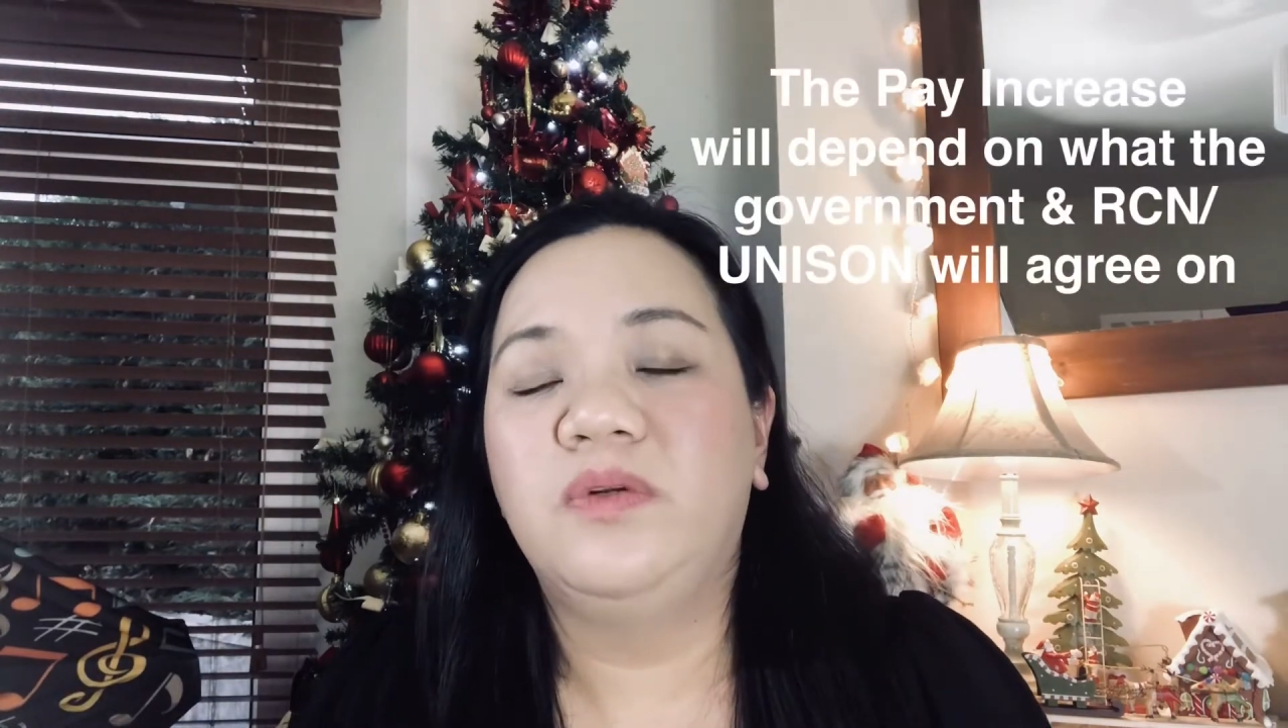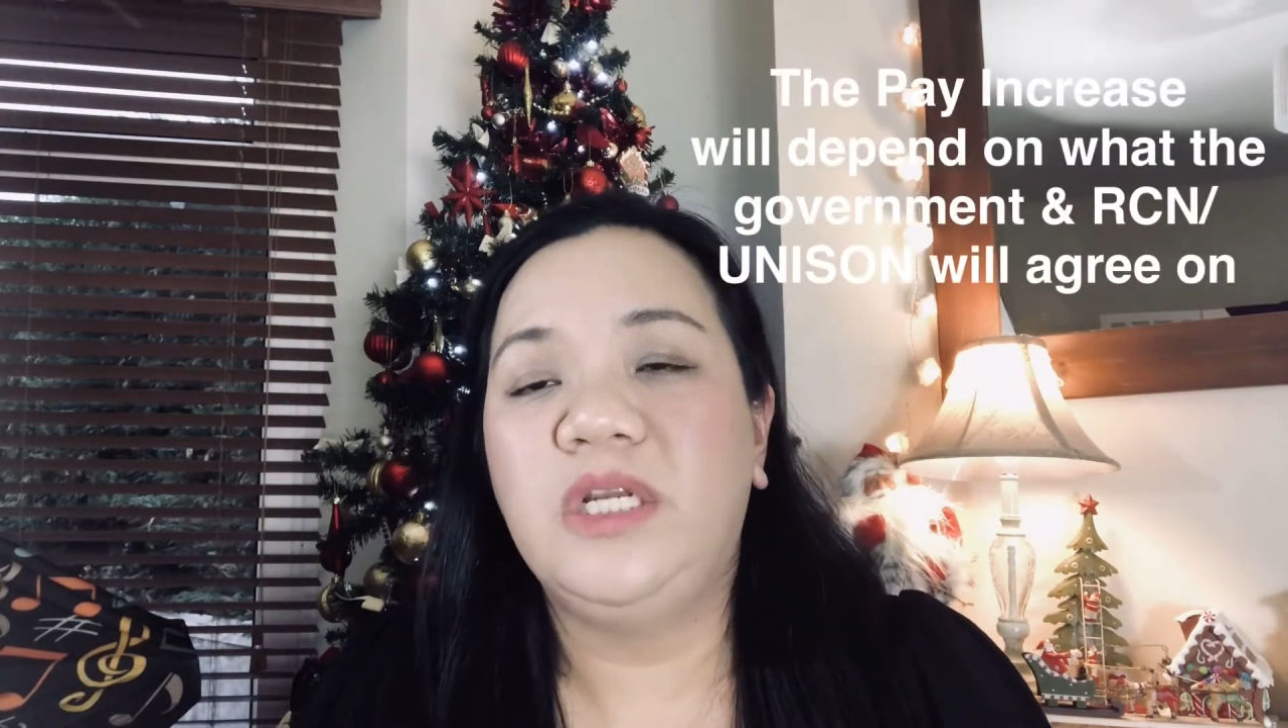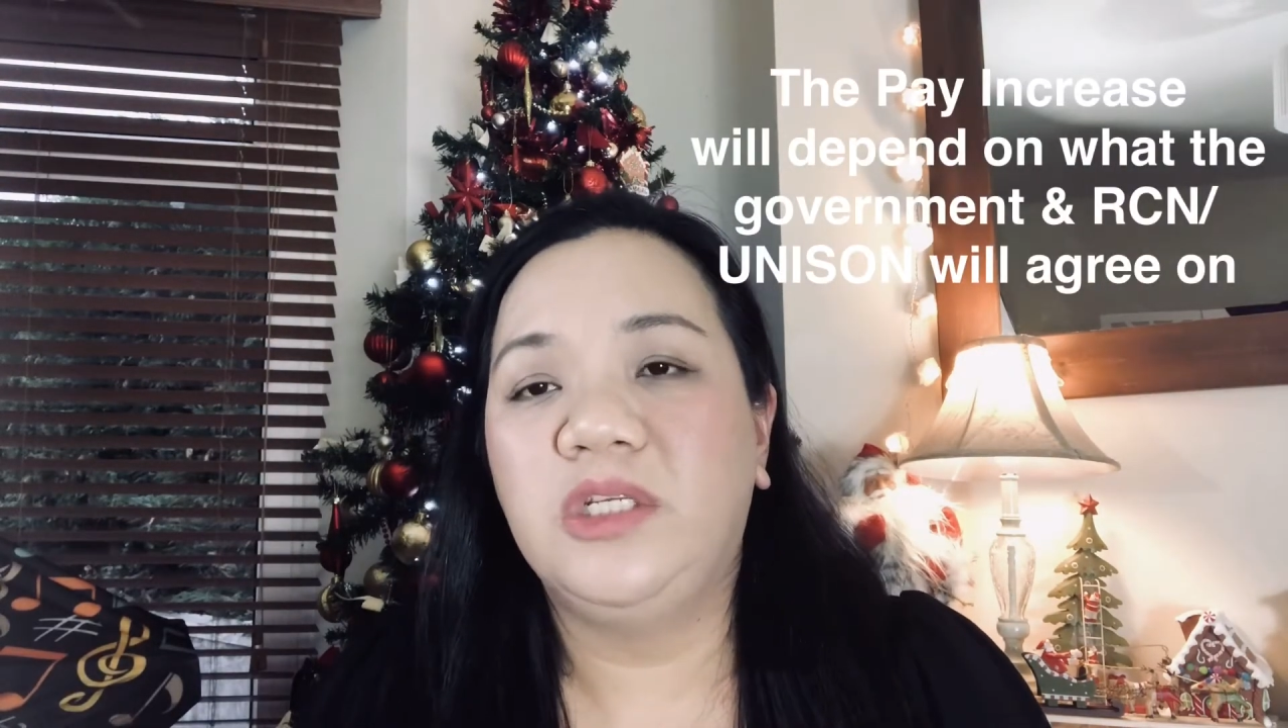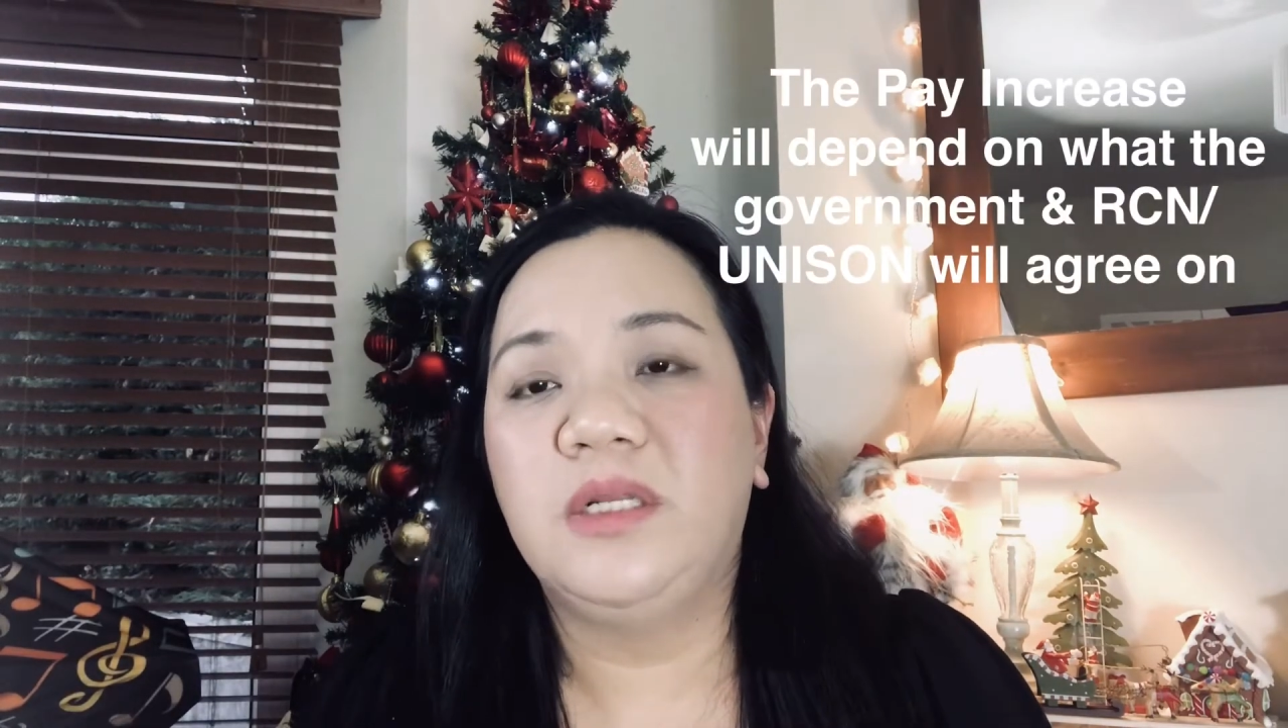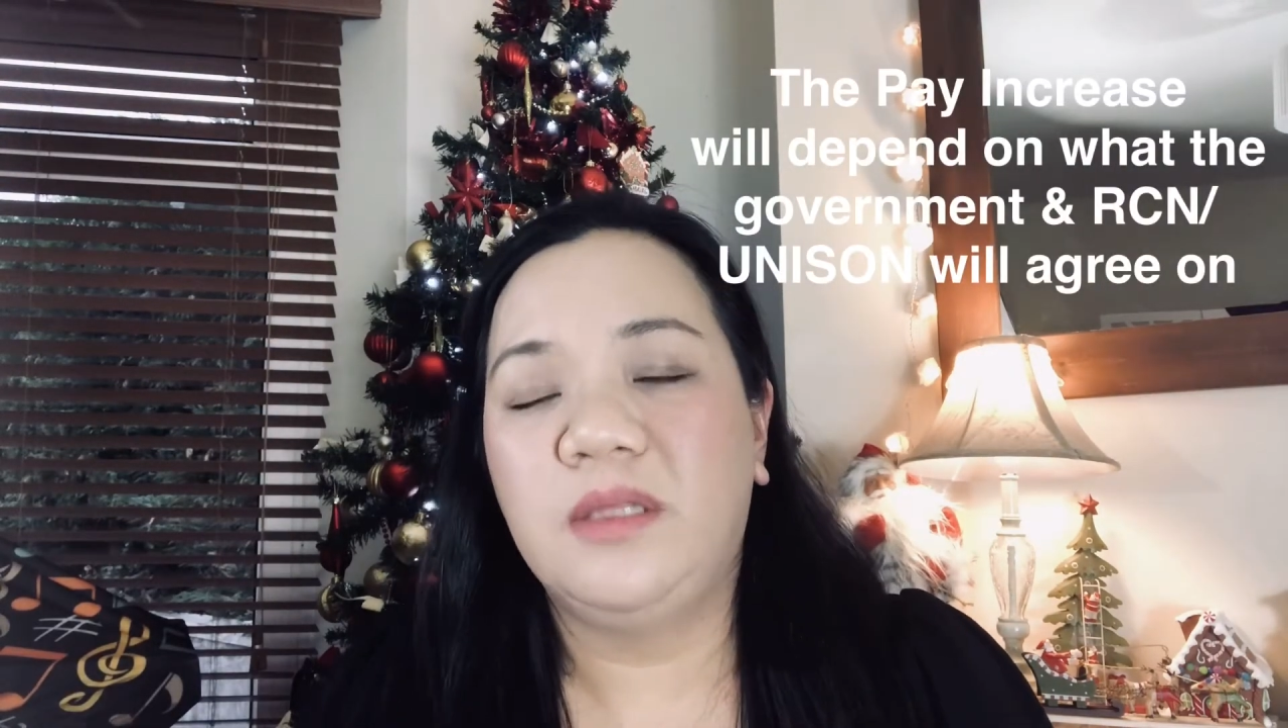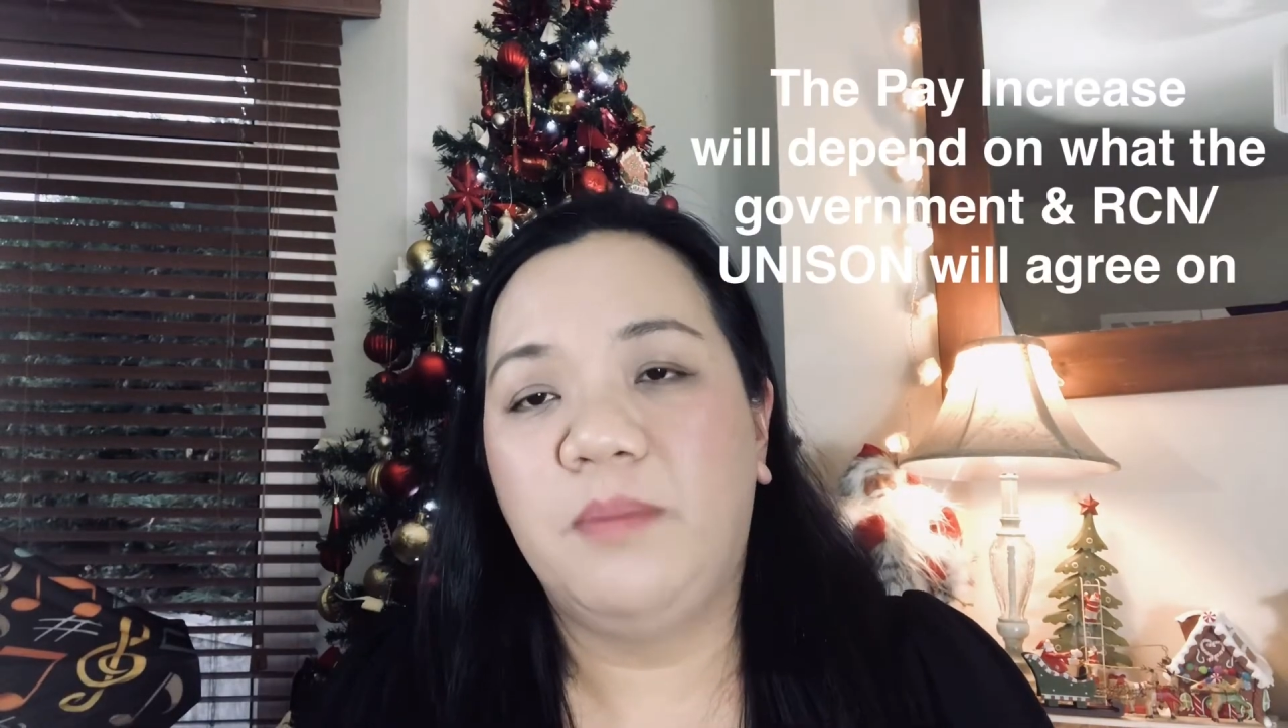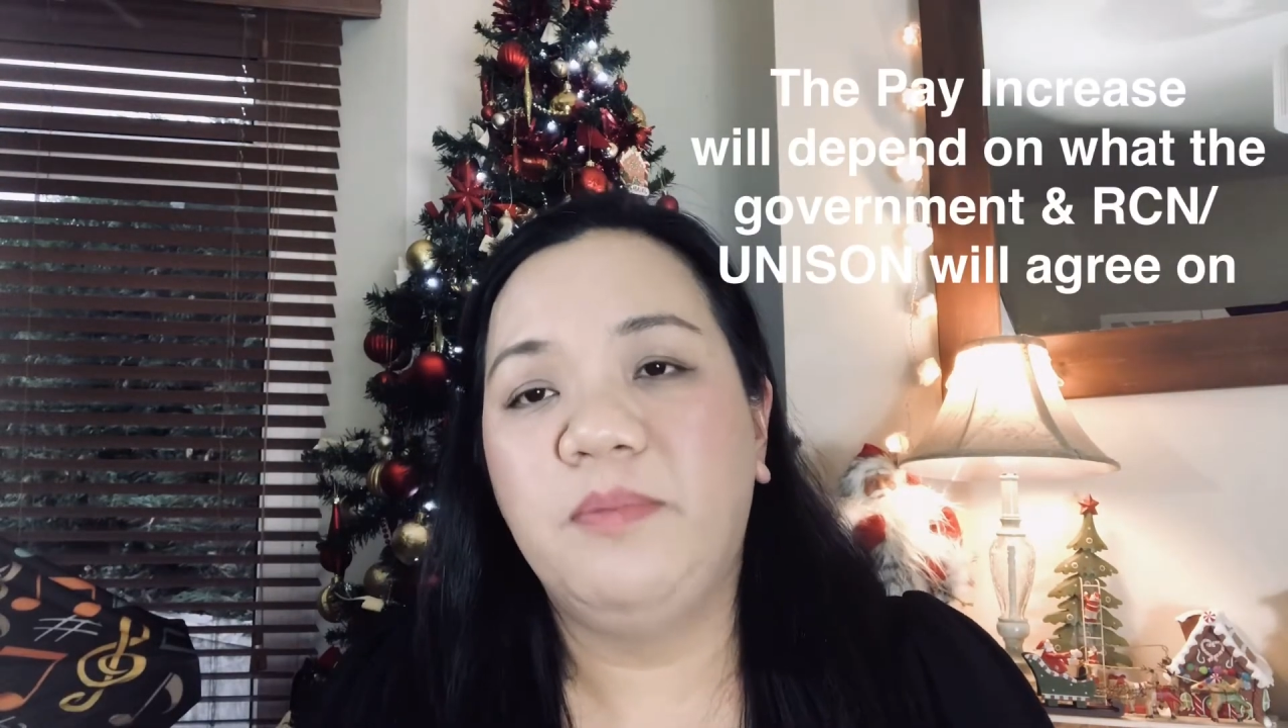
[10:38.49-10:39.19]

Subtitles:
reach the top